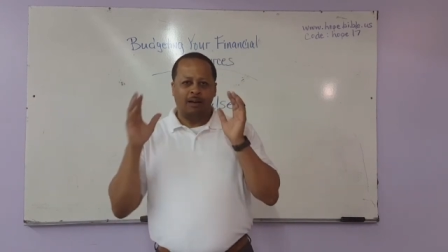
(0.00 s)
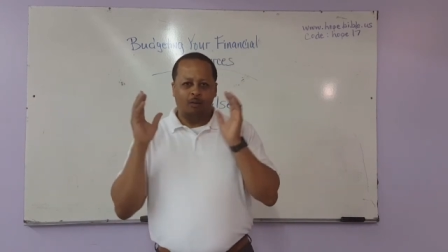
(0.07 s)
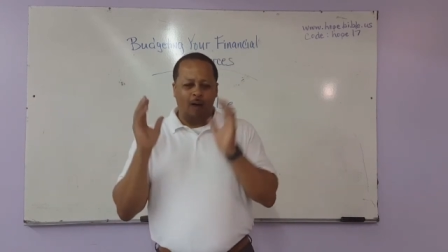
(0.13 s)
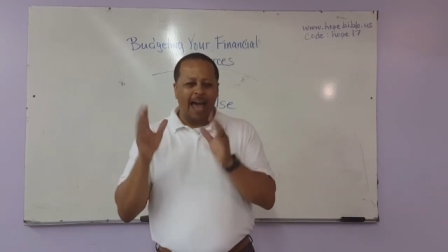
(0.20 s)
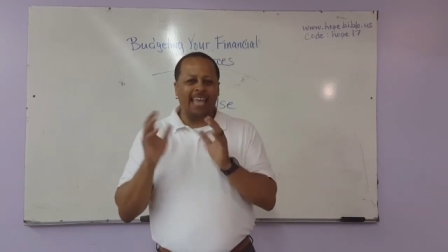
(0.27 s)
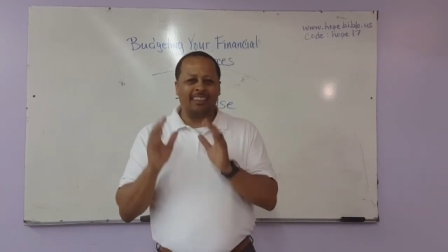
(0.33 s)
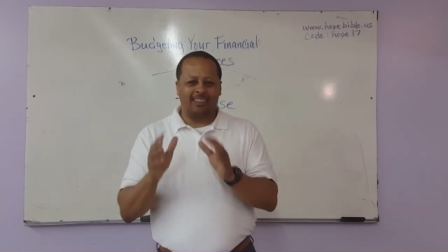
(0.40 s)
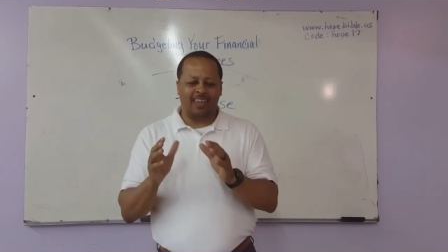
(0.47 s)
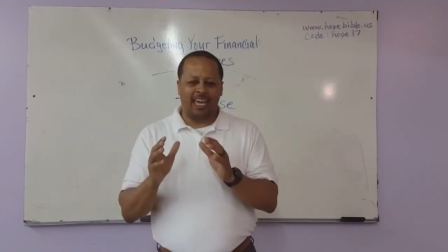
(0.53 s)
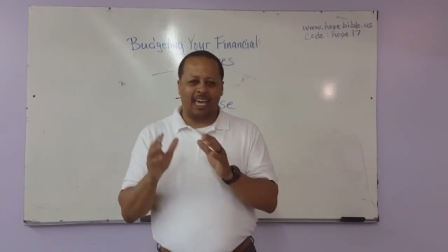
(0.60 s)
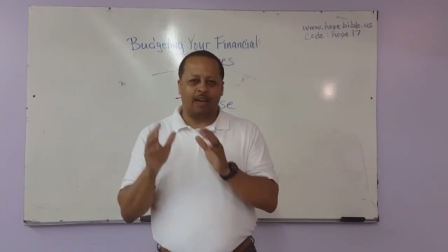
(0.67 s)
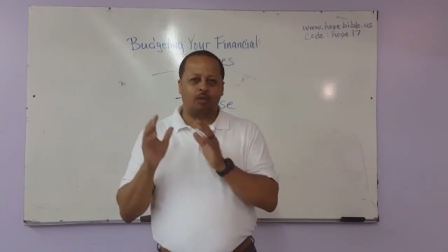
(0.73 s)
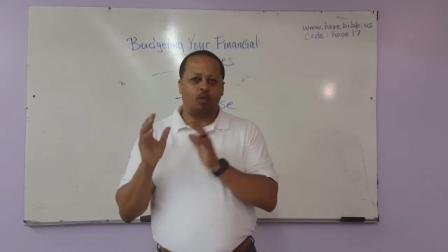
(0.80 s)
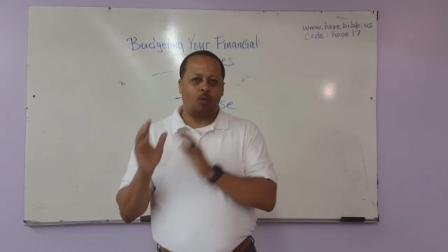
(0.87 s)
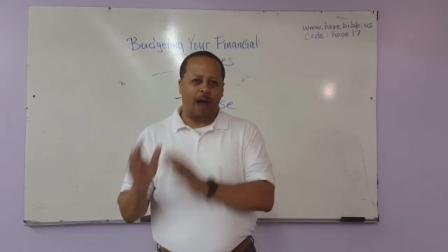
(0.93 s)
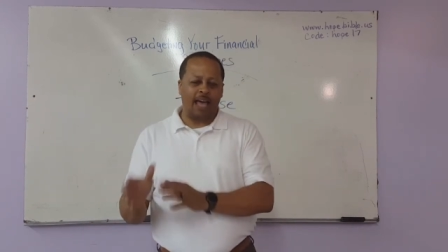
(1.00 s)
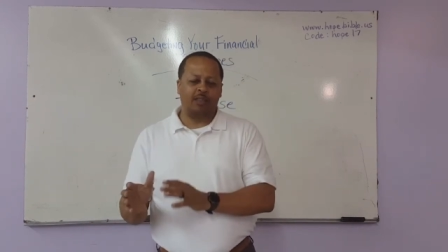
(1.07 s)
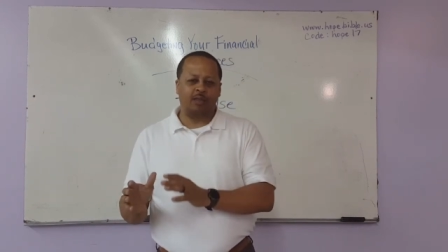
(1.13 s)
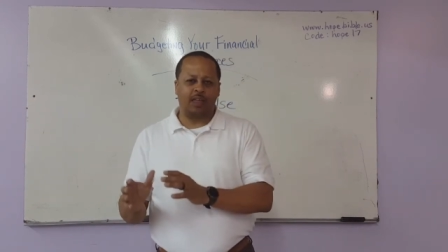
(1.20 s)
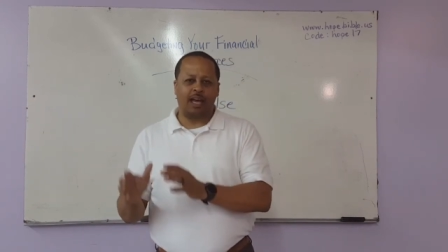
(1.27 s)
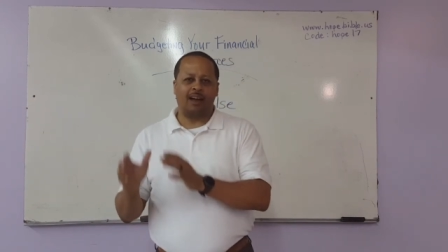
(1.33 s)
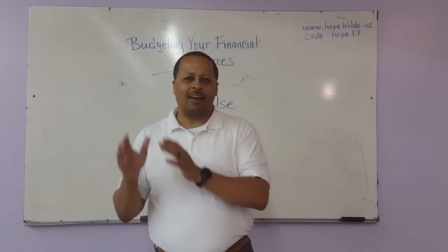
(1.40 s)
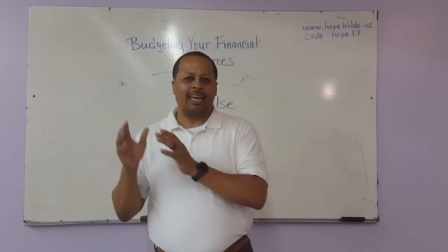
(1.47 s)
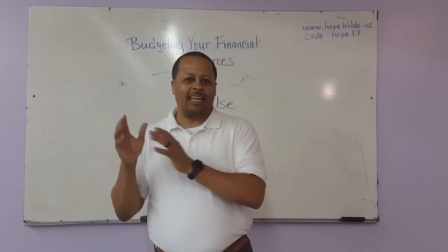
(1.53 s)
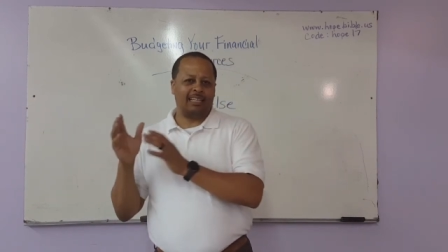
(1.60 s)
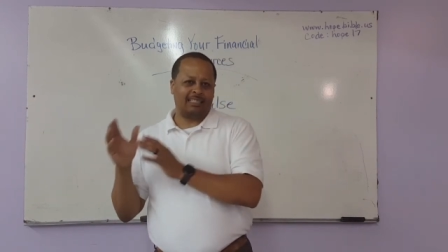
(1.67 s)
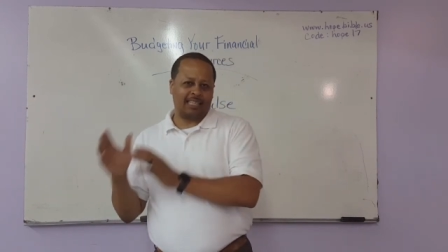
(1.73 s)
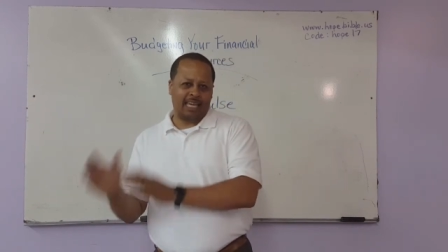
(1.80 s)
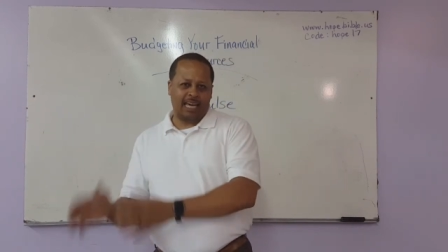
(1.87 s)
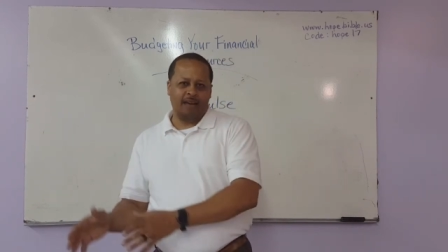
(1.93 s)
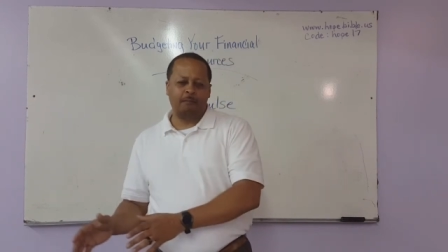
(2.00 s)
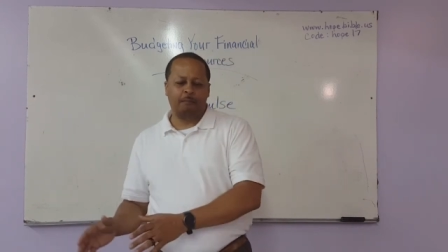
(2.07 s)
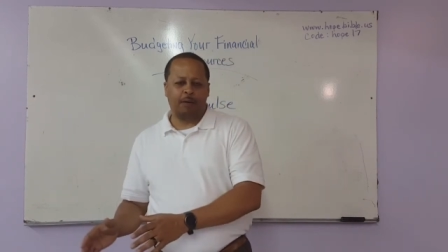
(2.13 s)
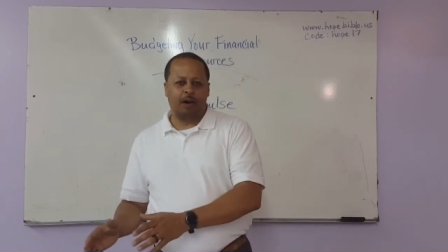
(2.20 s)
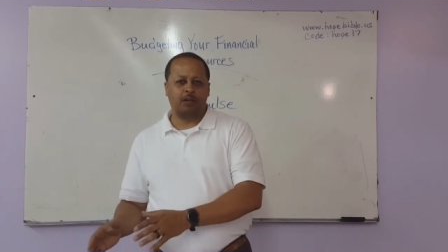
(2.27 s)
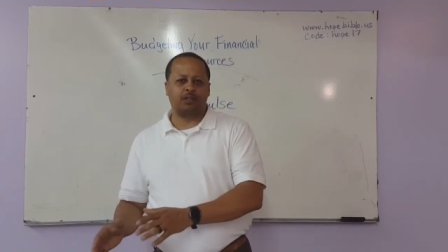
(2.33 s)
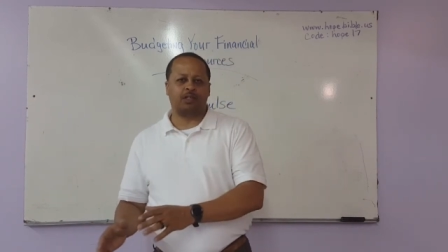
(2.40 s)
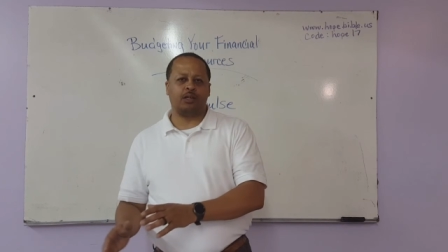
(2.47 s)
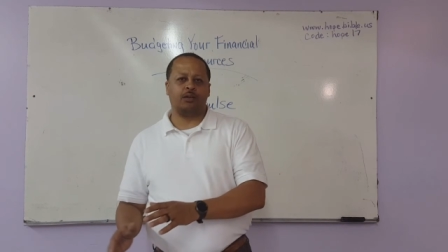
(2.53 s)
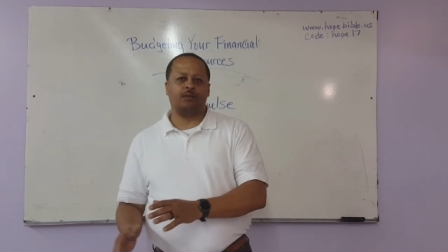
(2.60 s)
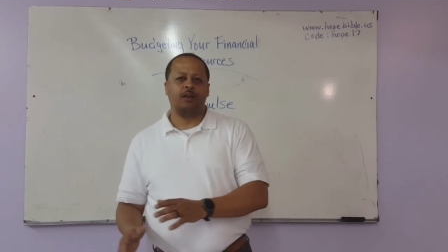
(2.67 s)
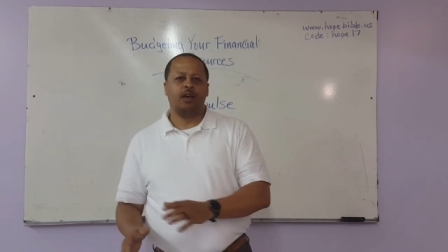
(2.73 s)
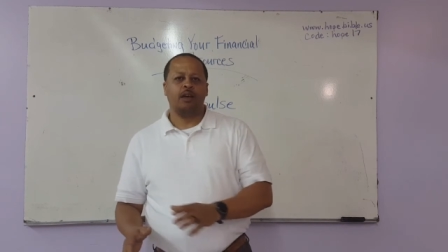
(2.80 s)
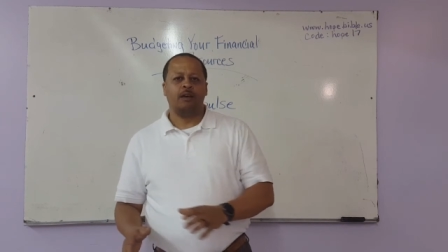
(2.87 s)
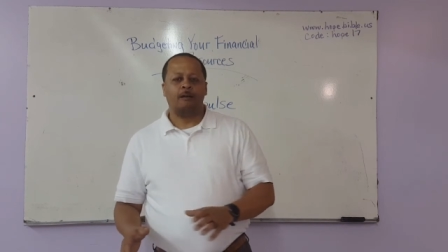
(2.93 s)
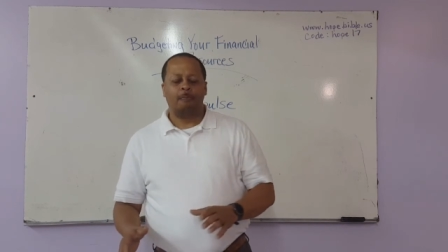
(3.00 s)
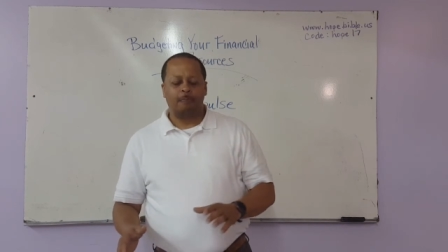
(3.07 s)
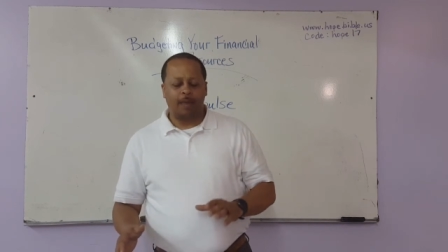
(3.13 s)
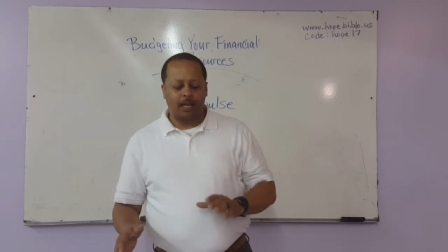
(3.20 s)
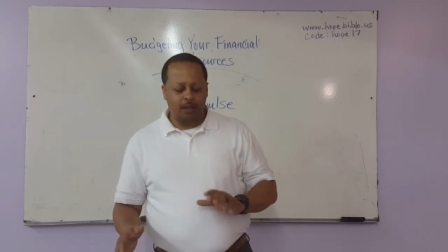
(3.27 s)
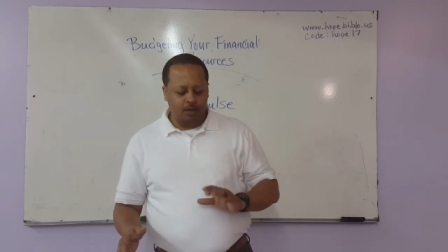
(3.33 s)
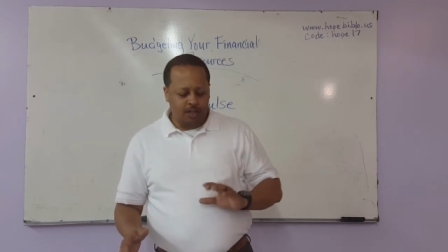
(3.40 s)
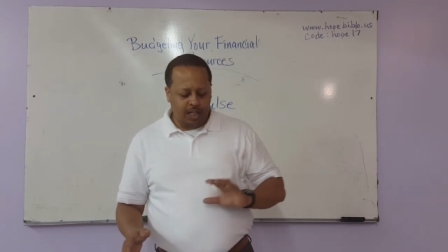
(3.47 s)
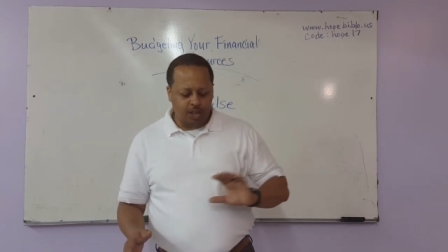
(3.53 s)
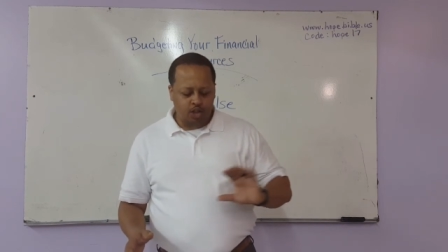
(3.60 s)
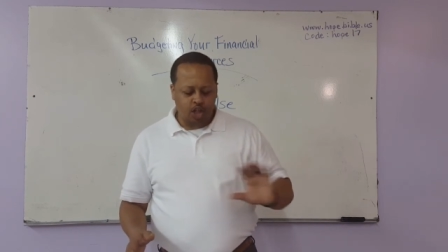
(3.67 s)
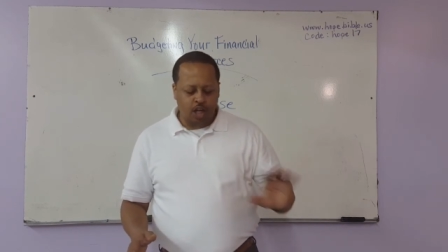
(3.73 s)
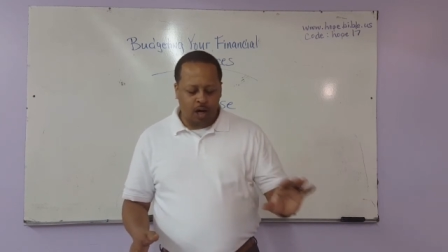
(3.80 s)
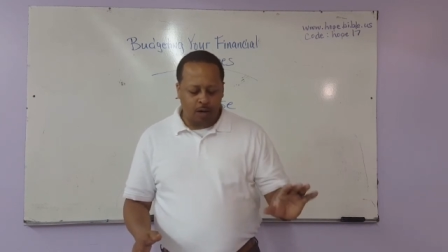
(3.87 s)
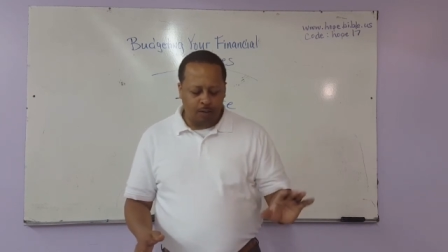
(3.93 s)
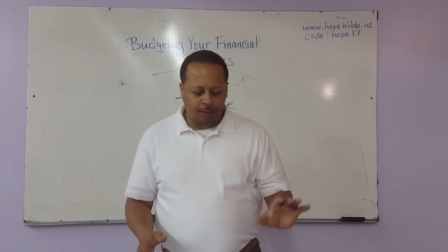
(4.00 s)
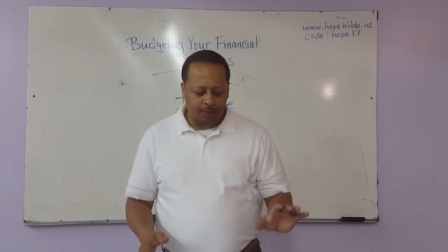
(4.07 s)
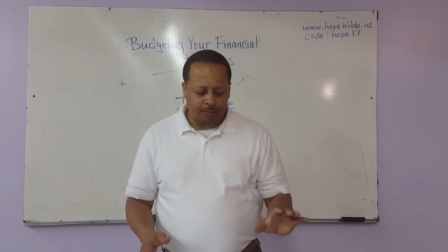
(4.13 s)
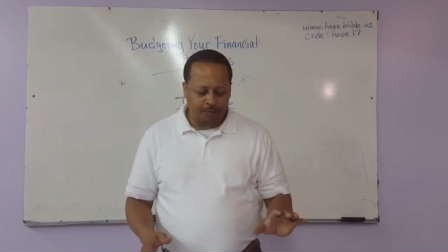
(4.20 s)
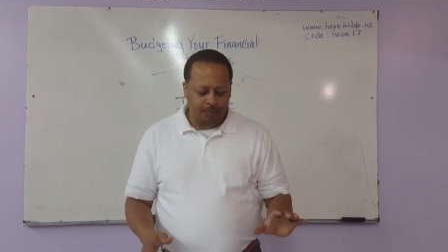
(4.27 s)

right then right there it is impulsive that you just go